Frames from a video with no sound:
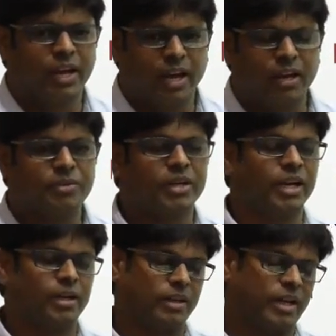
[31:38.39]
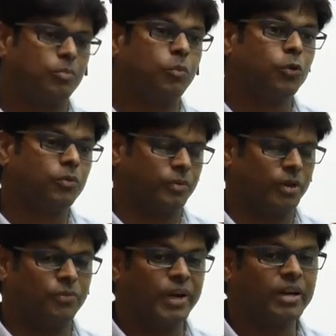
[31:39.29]
enough and gain more
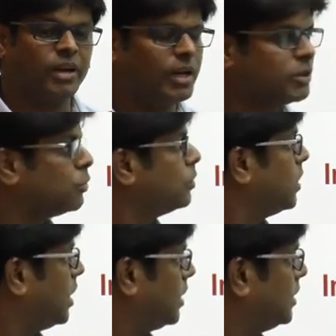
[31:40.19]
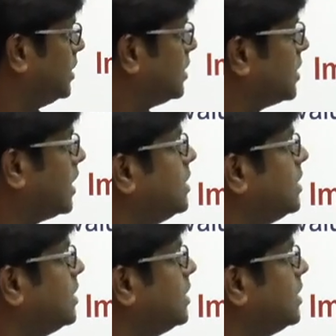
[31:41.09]
weight. So this is the